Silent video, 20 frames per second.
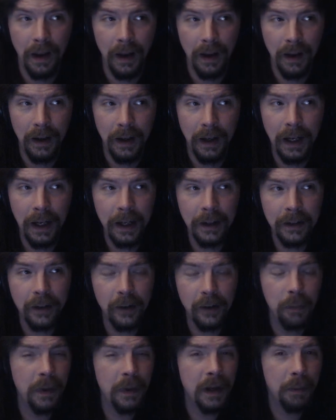he doesn't
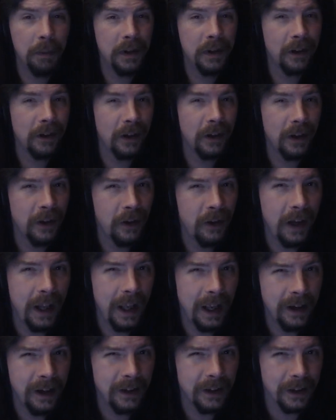speak particularly good
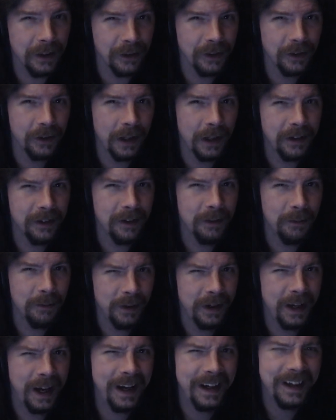English, so that's gonna be,
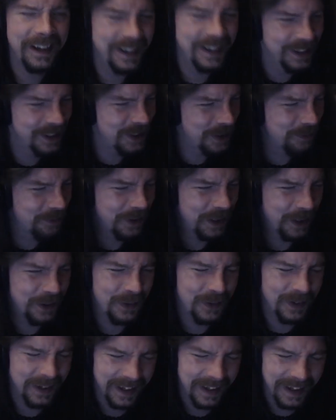I'm like, I
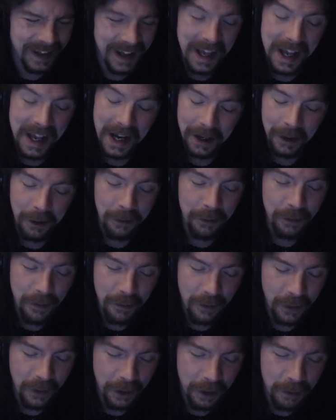don't know if you've
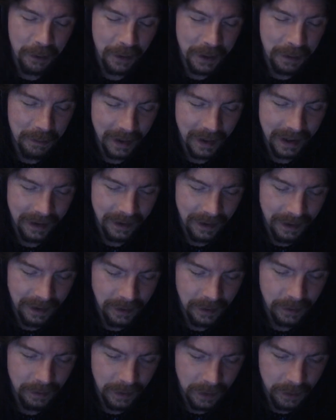ever heard him on the mic.
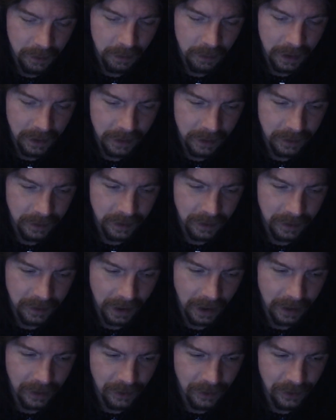His English is
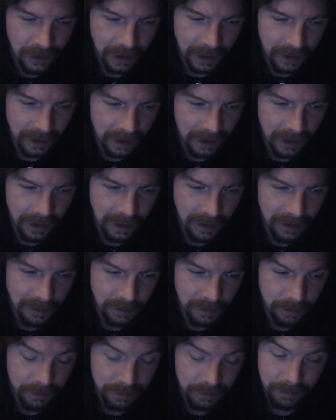kind of shit,
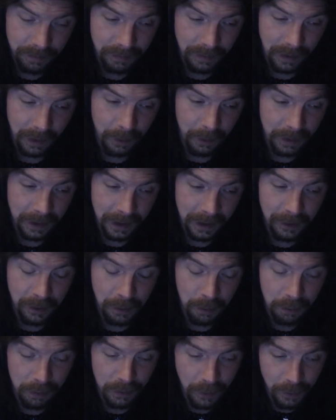and I don't think it's
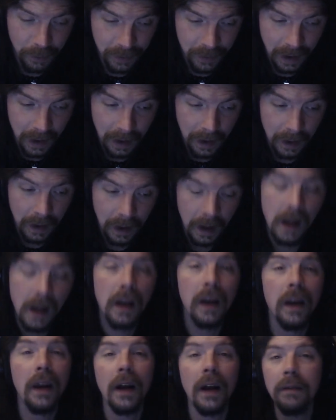improved.
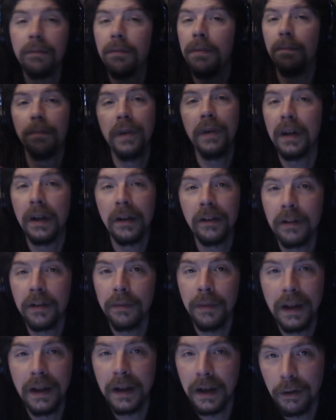Not being on some
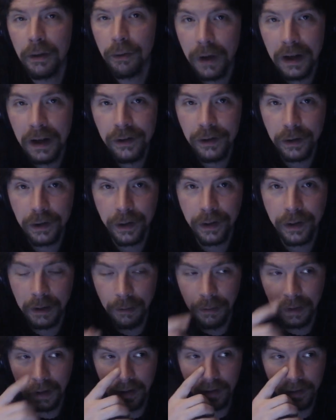any kind of racial thing,
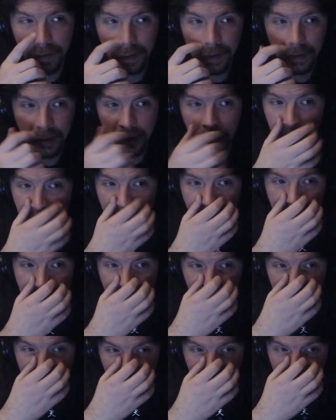but his
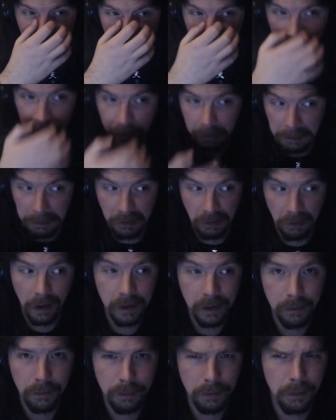communication skills are just
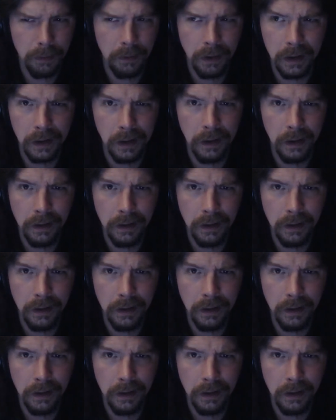not really.